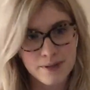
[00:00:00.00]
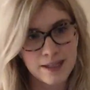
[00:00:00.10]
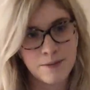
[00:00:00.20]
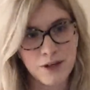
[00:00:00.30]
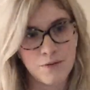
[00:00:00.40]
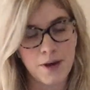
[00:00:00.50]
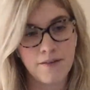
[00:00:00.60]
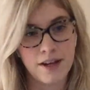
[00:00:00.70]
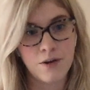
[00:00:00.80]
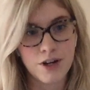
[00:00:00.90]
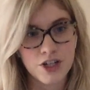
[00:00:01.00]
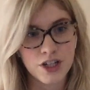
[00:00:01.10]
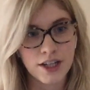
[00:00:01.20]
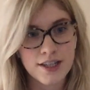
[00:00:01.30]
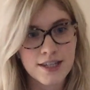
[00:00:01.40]
please let me know if you have any
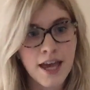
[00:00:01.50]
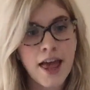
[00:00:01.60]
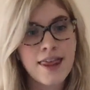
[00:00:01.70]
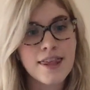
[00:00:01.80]
questions.